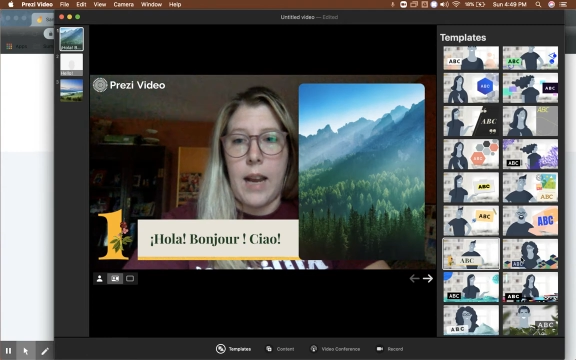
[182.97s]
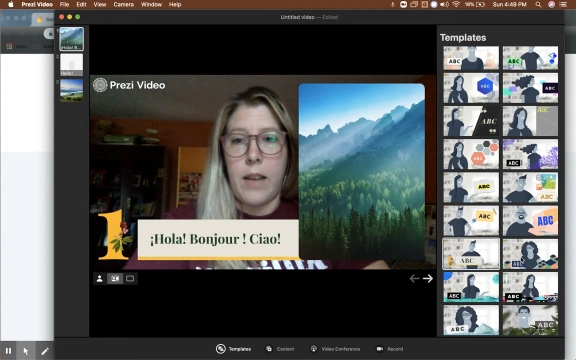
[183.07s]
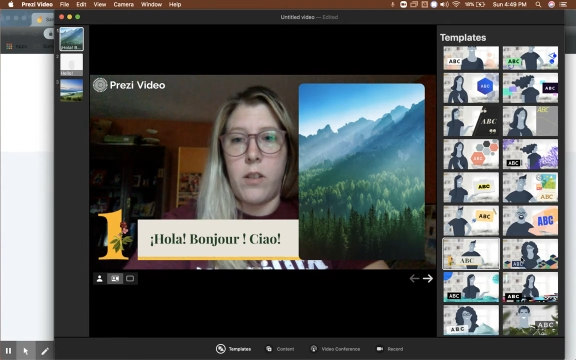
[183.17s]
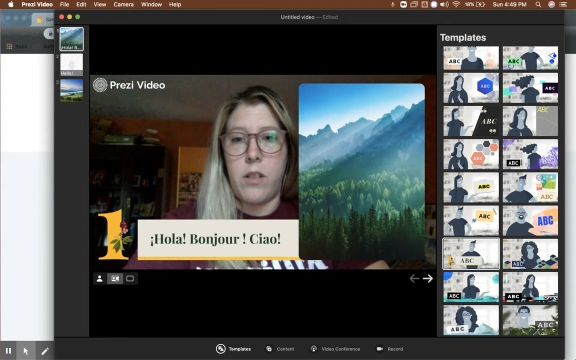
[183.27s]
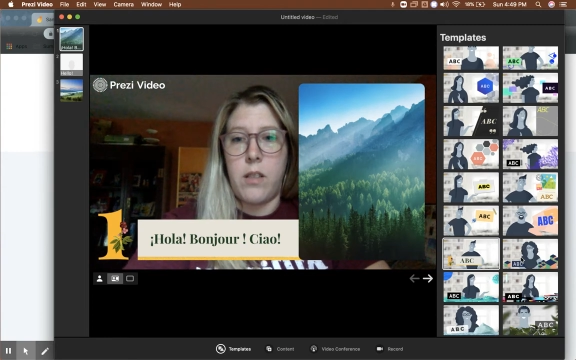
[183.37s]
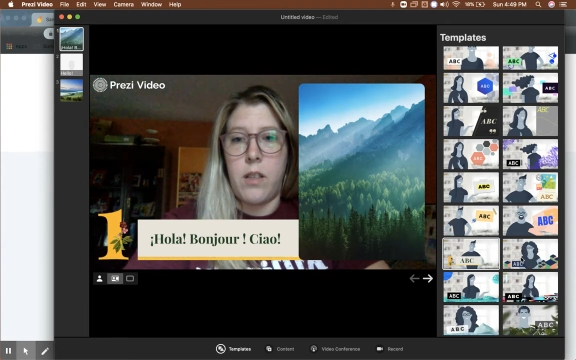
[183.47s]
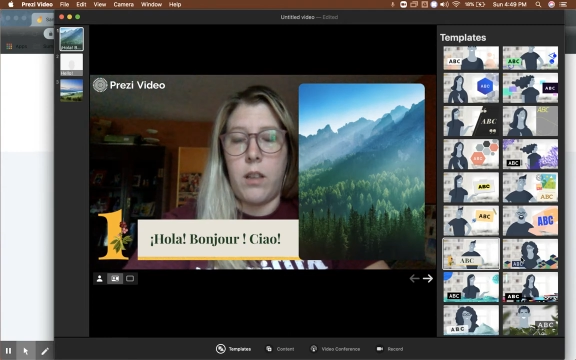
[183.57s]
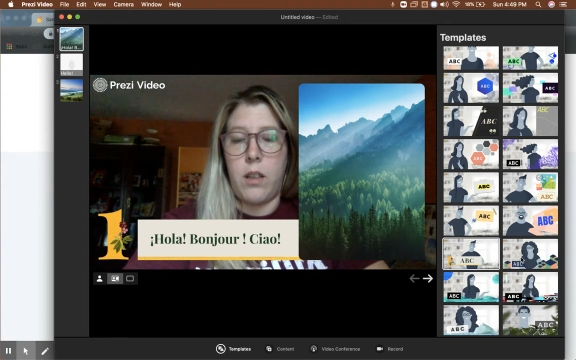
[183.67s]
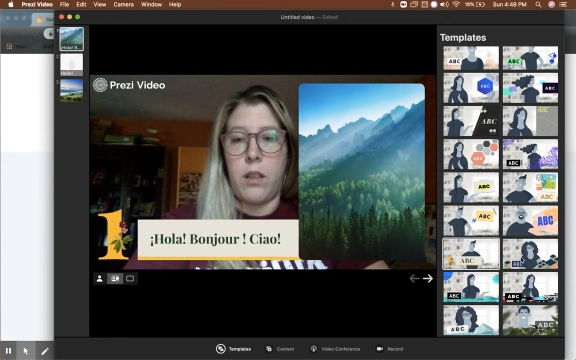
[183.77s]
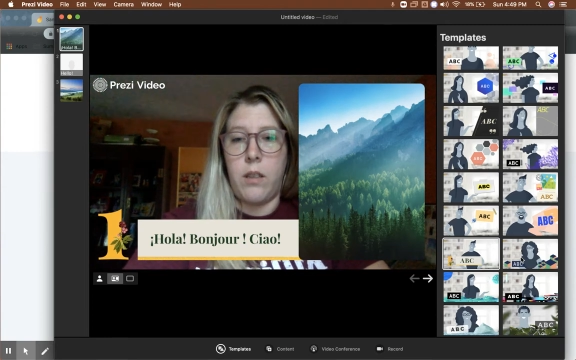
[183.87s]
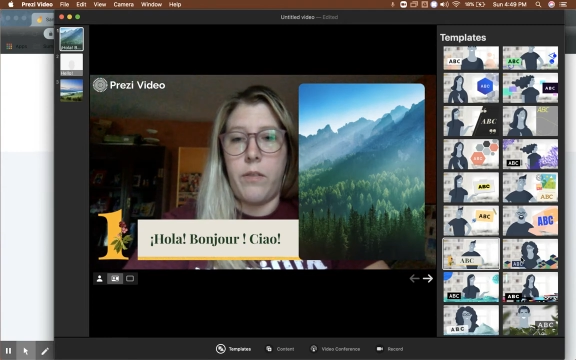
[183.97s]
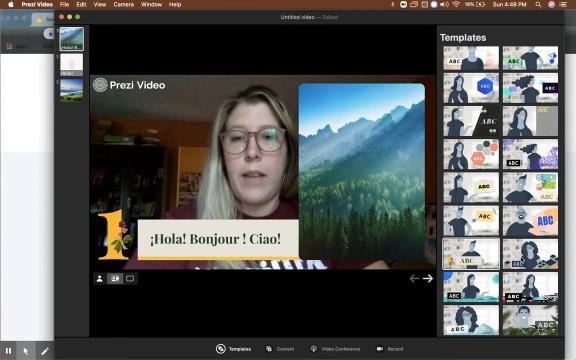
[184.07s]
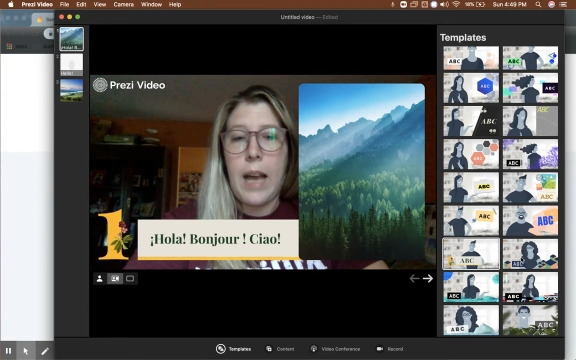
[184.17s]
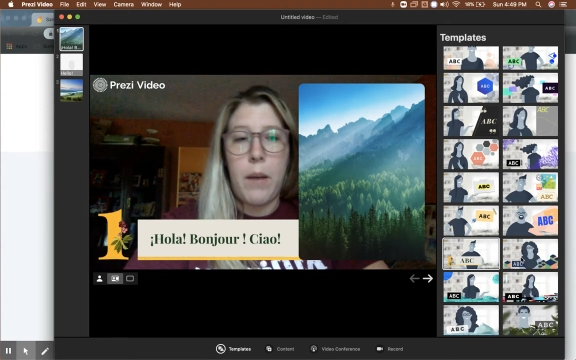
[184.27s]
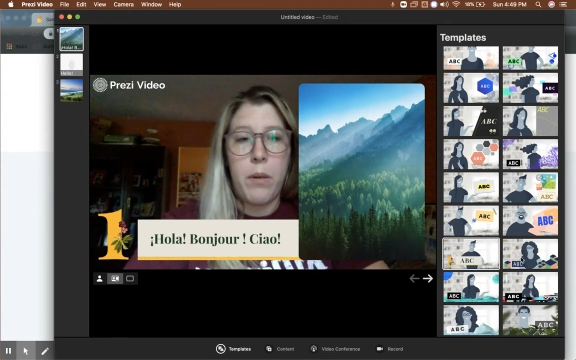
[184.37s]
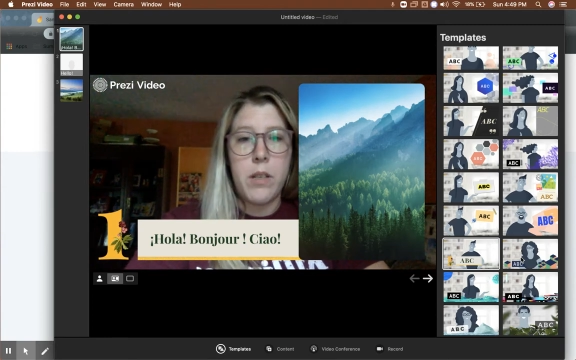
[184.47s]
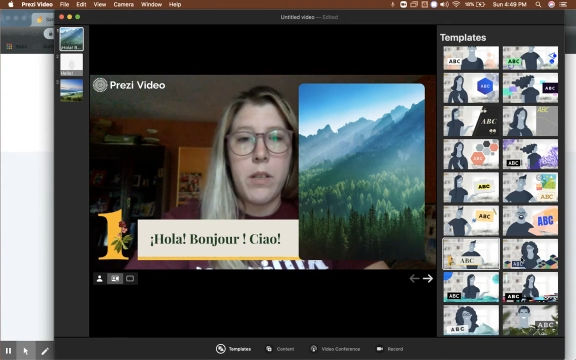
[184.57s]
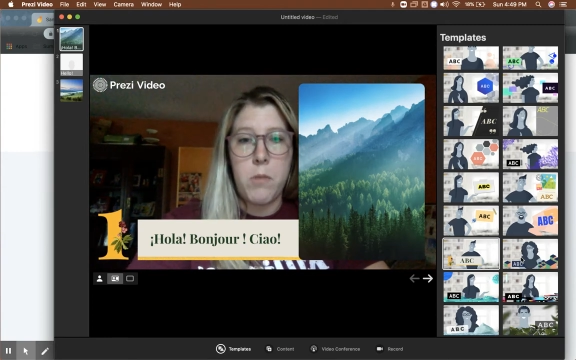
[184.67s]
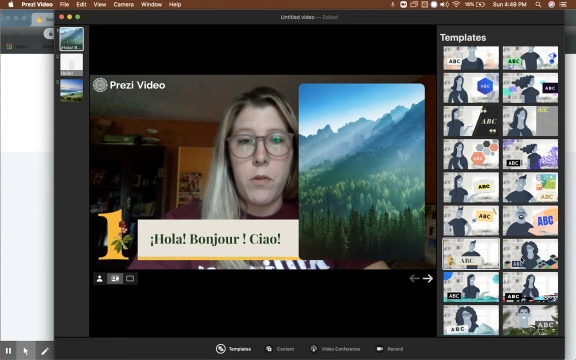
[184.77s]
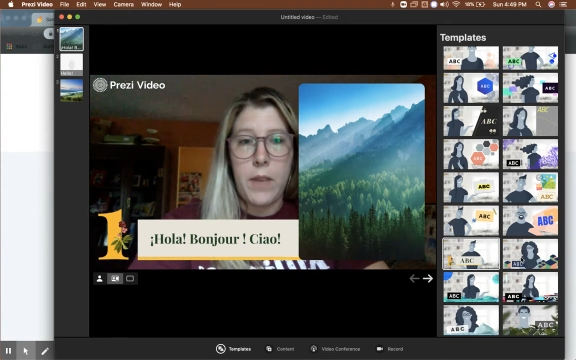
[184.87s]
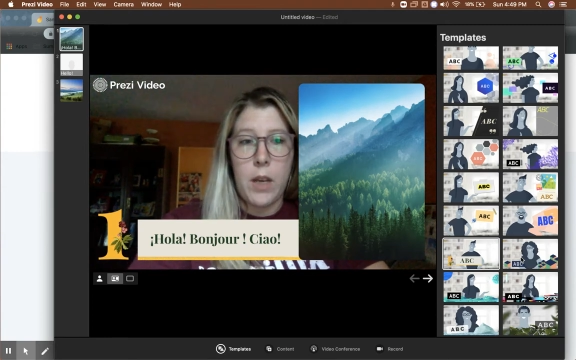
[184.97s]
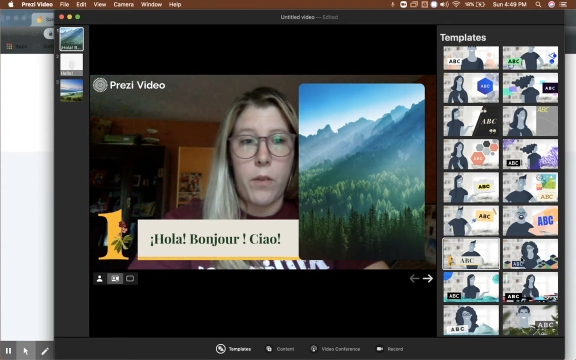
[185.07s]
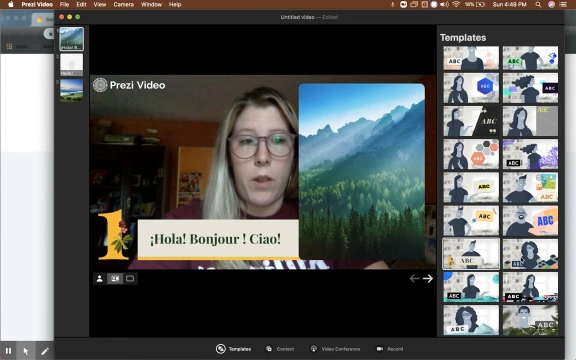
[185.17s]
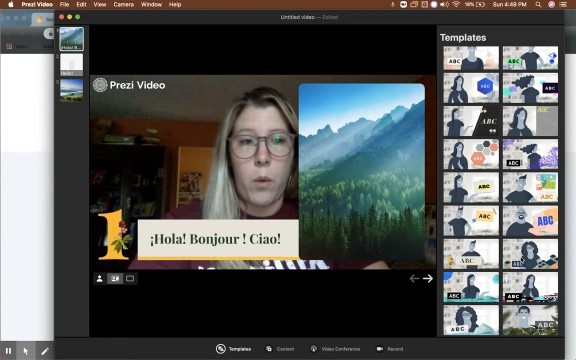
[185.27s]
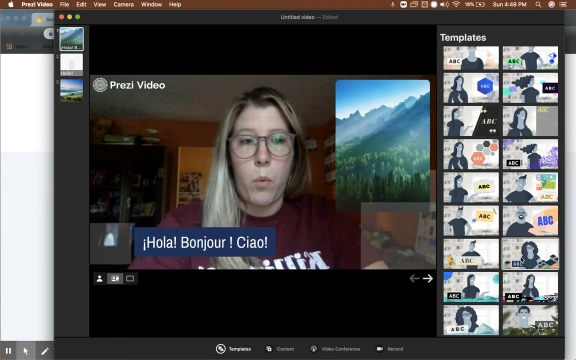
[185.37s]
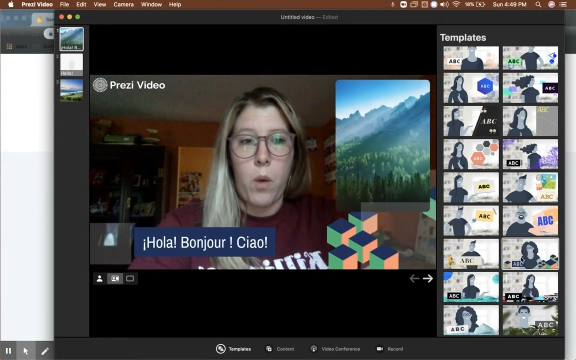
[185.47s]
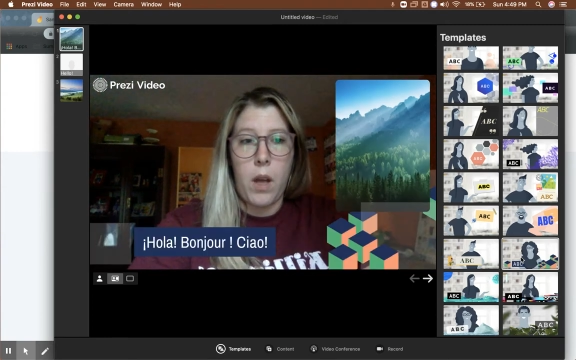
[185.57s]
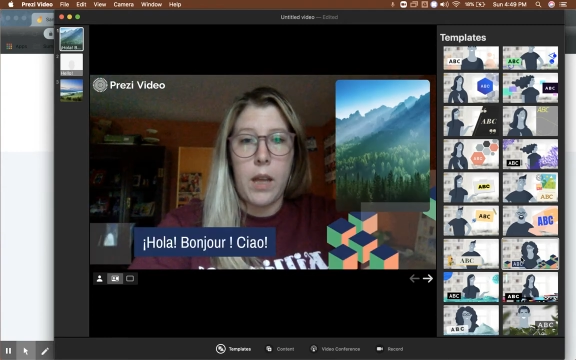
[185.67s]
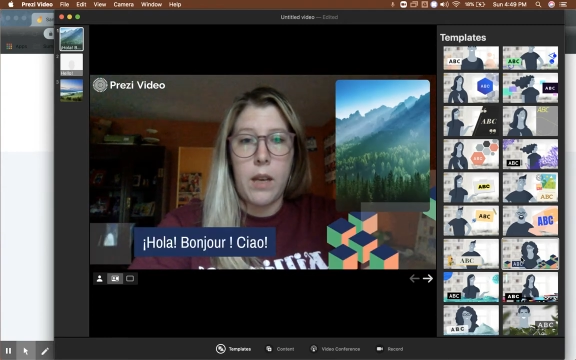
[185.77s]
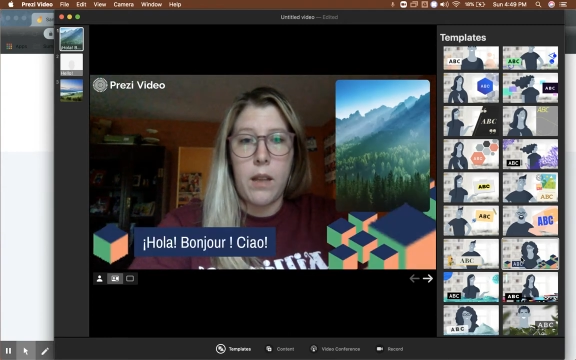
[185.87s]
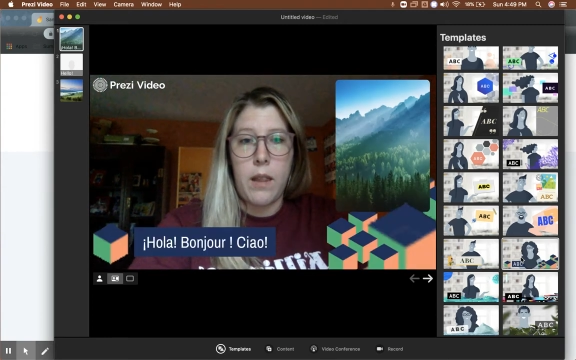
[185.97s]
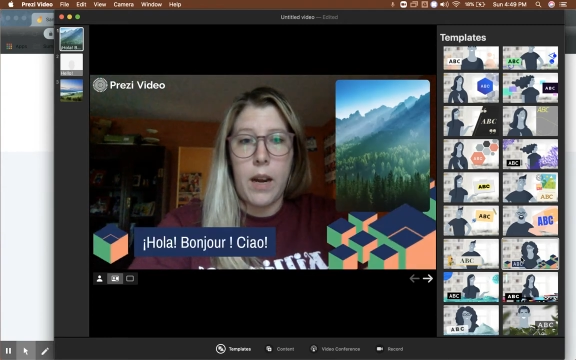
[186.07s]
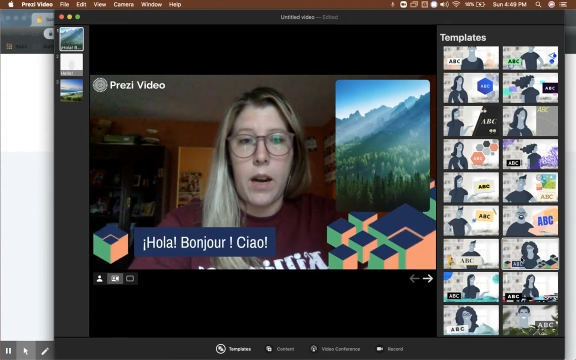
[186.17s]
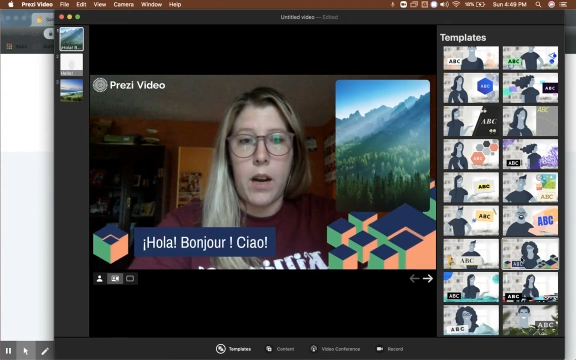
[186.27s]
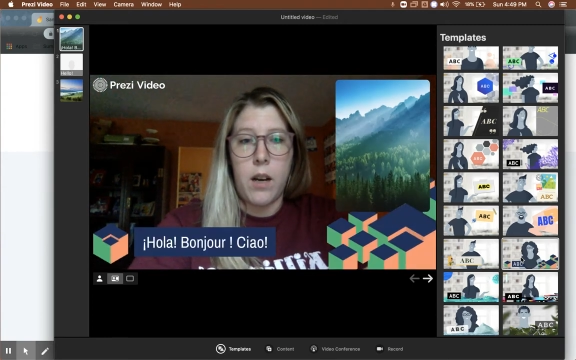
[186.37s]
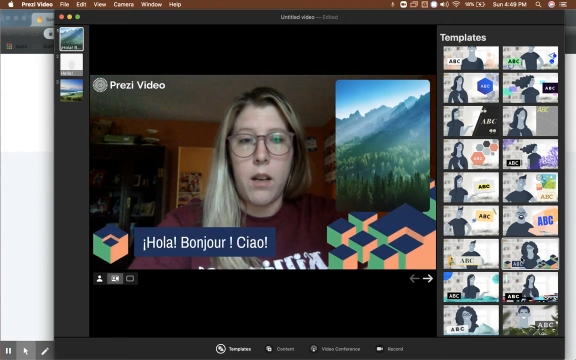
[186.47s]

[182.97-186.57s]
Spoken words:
You can see the little flowers moving over the one there.